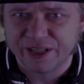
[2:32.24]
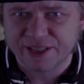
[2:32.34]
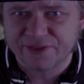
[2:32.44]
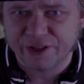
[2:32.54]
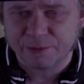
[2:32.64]
in
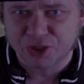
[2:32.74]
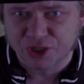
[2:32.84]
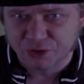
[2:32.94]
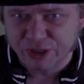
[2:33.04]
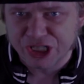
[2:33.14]
this film
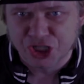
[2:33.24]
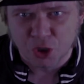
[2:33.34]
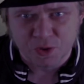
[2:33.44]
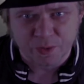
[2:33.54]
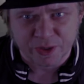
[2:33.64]
really
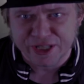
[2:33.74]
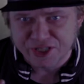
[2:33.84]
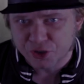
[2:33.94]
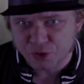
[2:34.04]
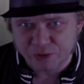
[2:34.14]
shows what this
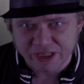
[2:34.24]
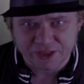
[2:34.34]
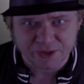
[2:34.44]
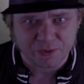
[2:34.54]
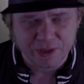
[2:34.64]
crew can
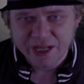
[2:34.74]
do.